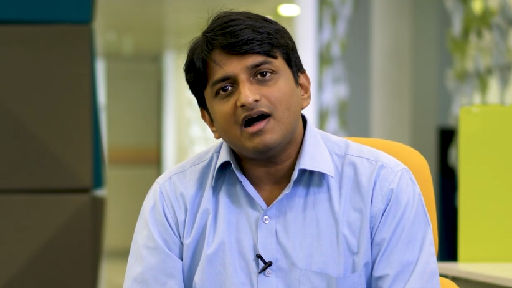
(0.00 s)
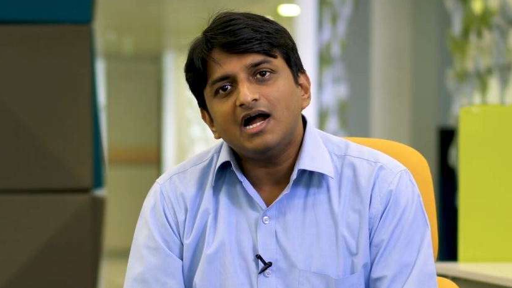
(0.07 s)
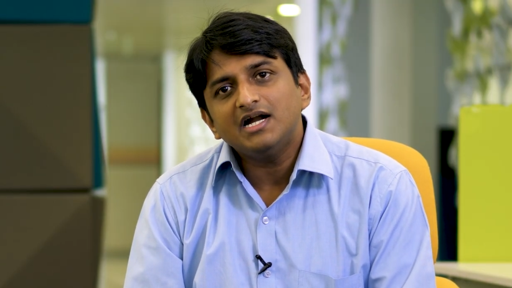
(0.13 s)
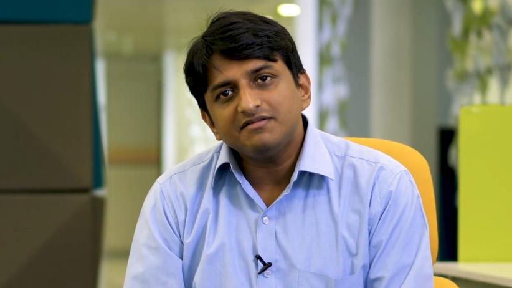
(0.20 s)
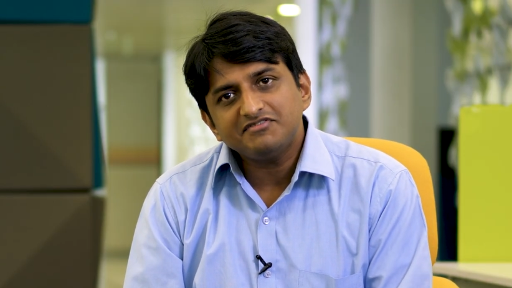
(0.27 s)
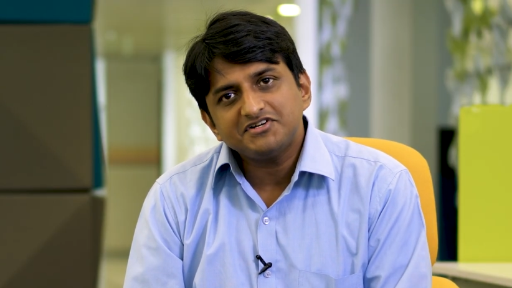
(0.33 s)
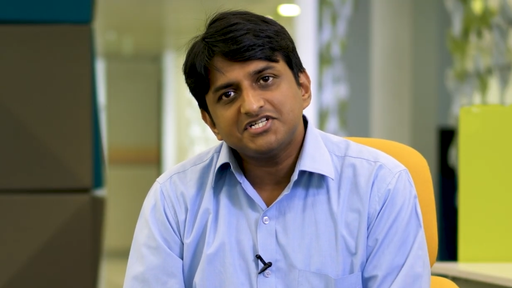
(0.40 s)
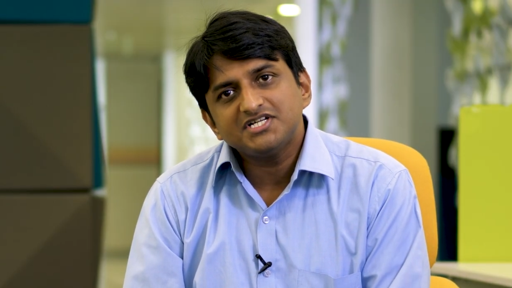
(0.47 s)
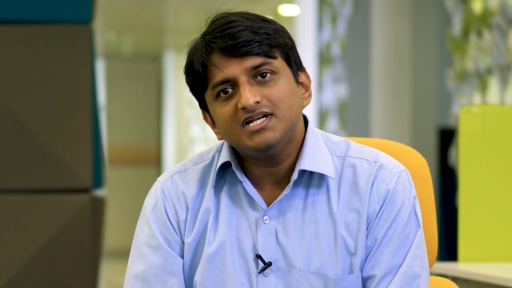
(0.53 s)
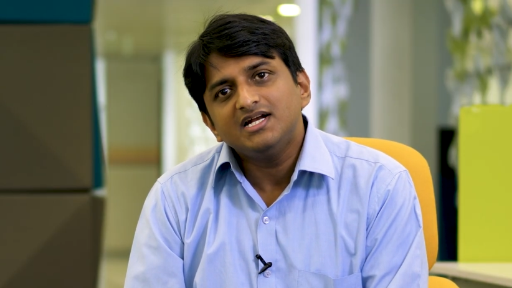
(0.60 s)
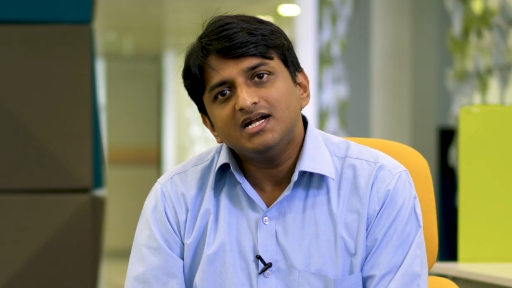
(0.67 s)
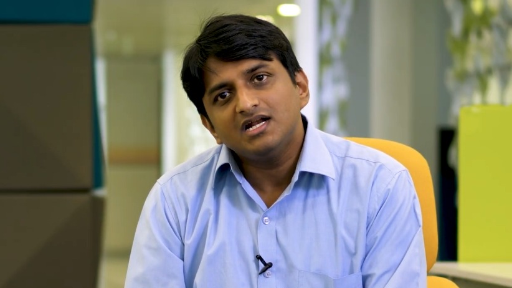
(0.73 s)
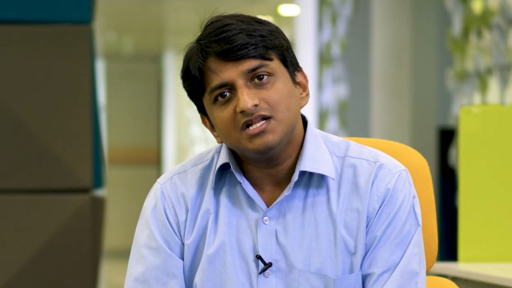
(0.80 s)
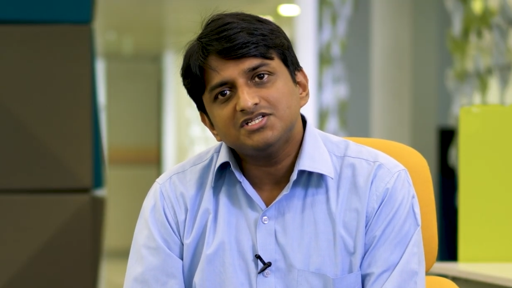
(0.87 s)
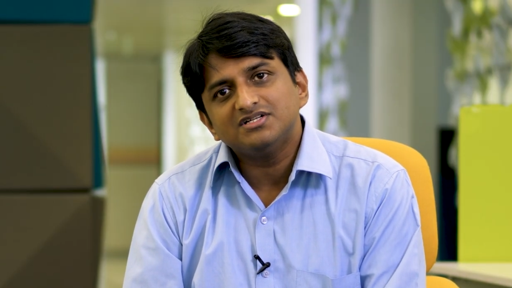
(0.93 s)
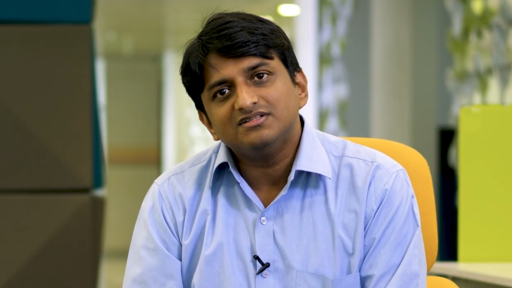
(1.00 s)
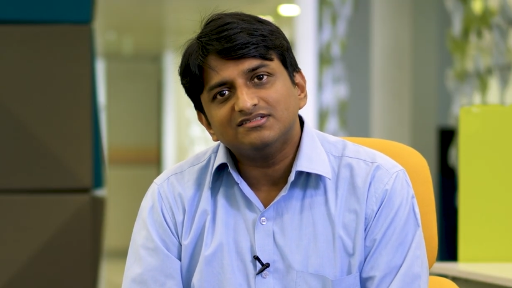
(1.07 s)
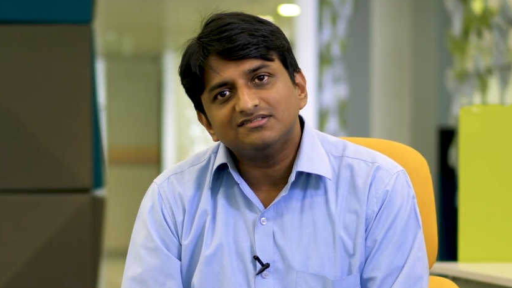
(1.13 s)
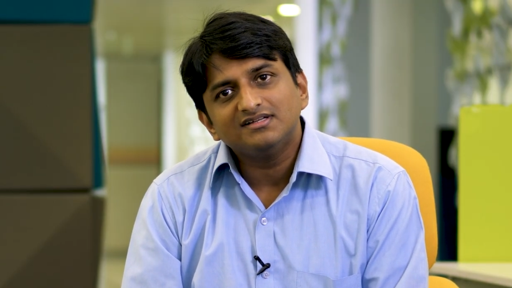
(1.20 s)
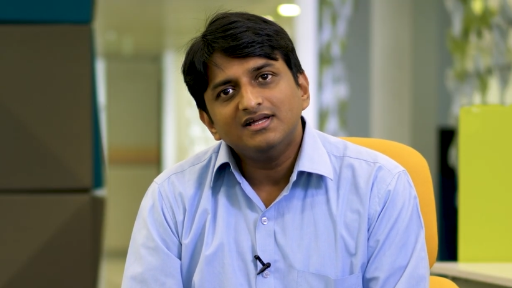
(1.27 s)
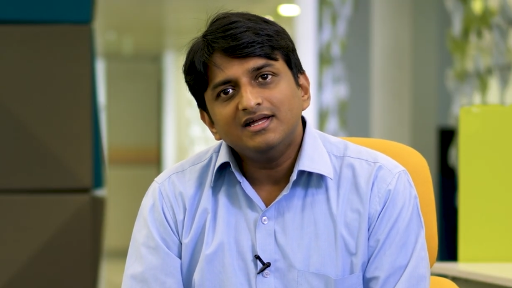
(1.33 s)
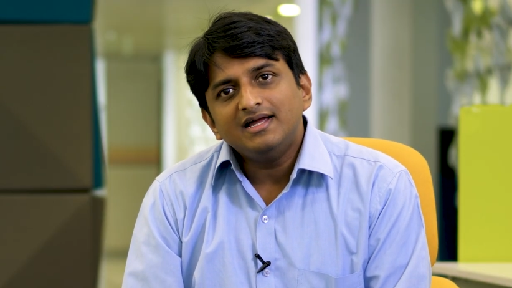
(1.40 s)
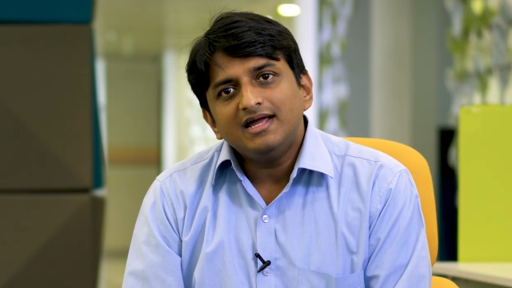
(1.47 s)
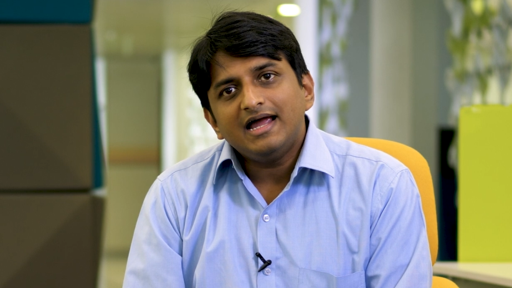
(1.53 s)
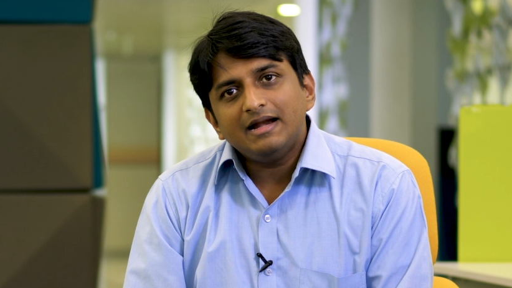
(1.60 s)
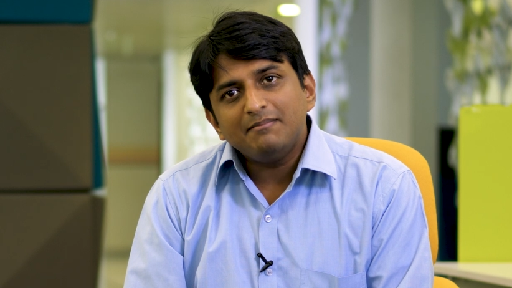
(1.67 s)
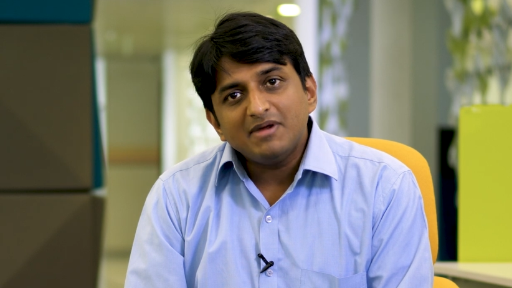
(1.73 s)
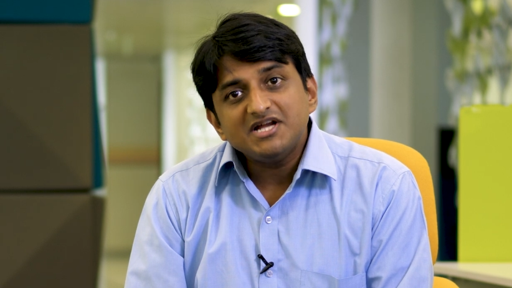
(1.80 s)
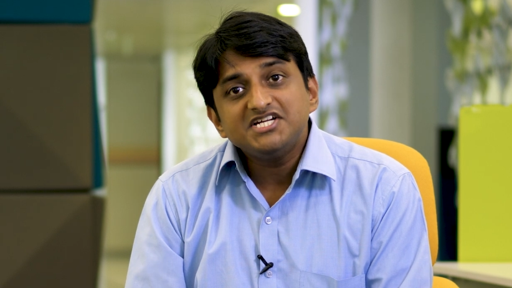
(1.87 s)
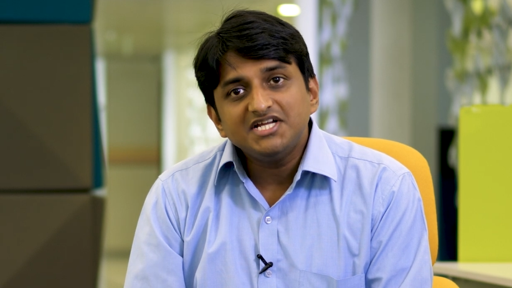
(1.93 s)
artificial intelligence
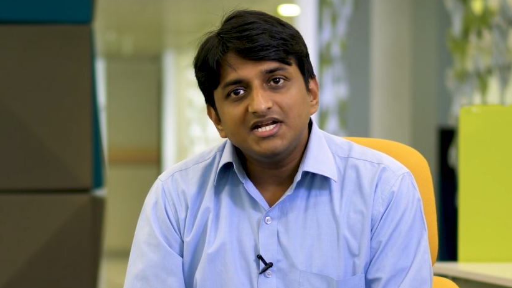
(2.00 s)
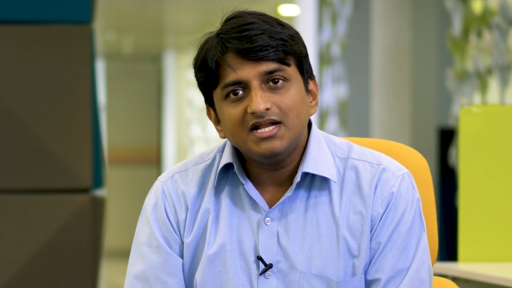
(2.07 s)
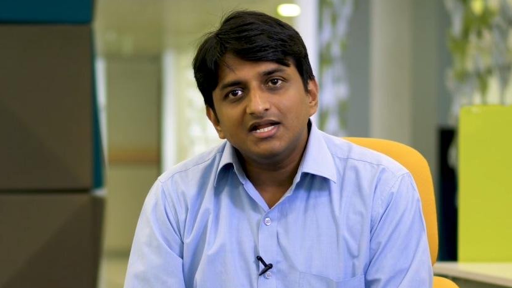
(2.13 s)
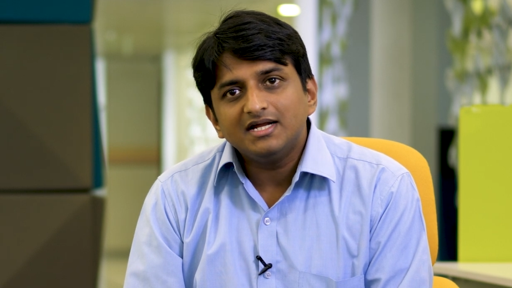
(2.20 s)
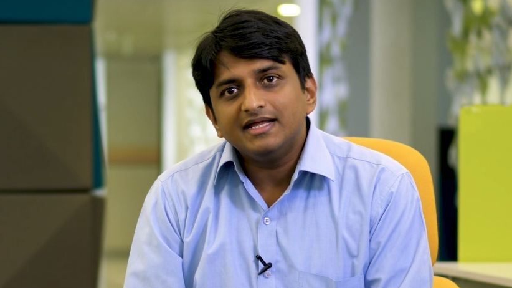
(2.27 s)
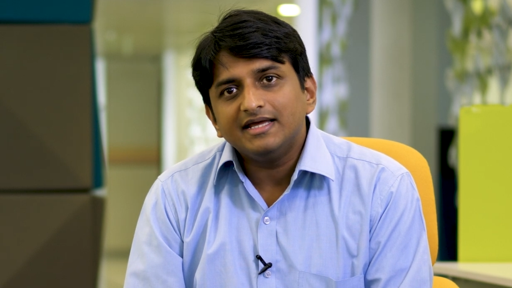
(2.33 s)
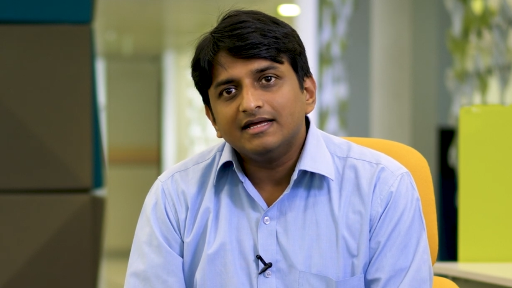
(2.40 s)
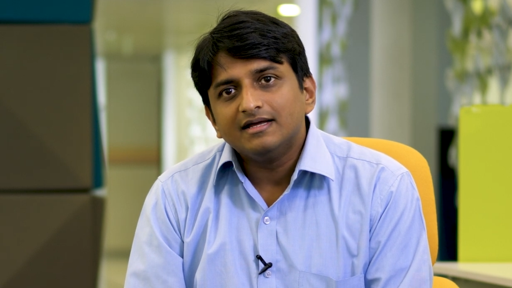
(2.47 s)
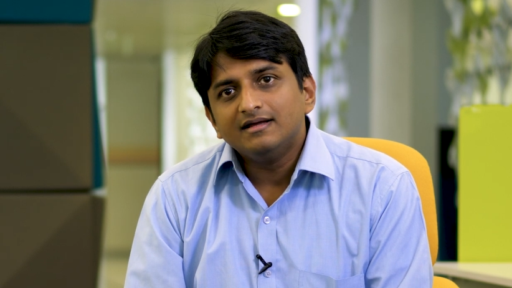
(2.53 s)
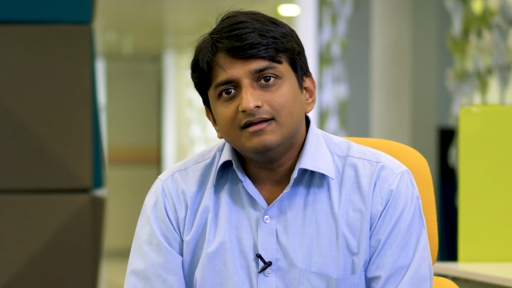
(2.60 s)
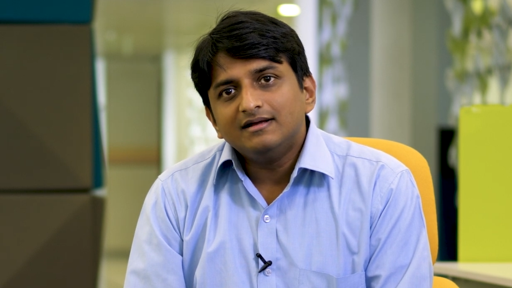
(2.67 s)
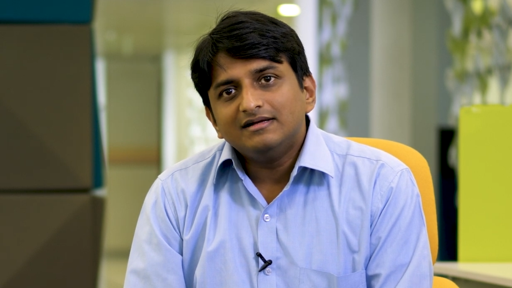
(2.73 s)
and machine learning,